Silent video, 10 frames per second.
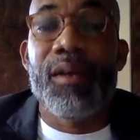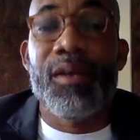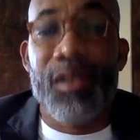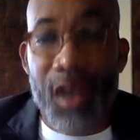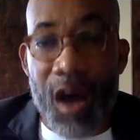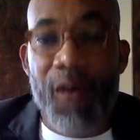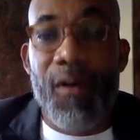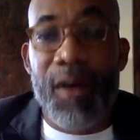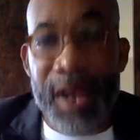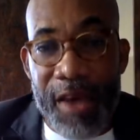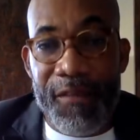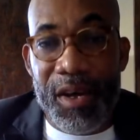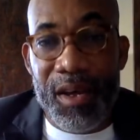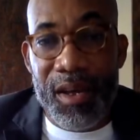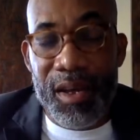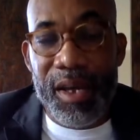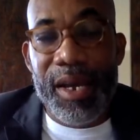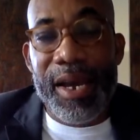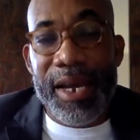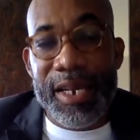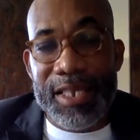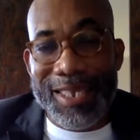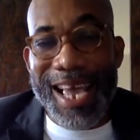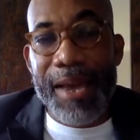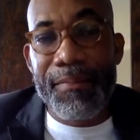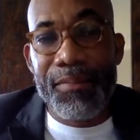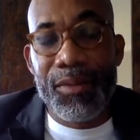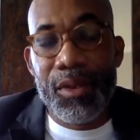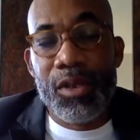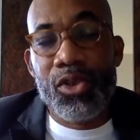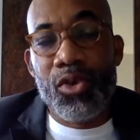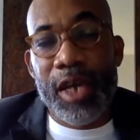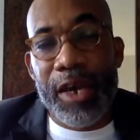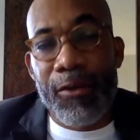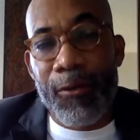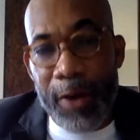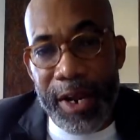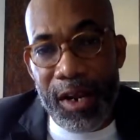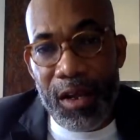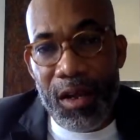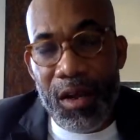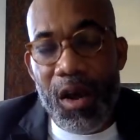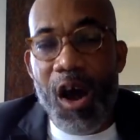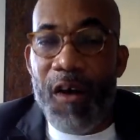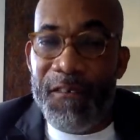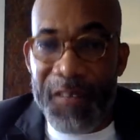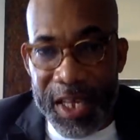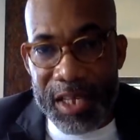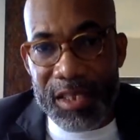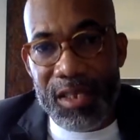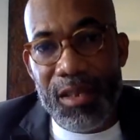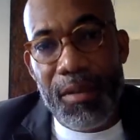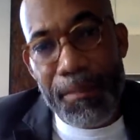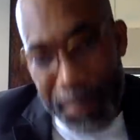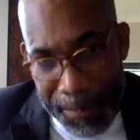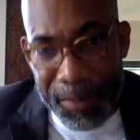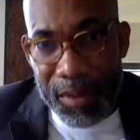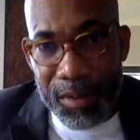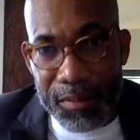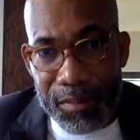Now or never. It is time to get rid of these people.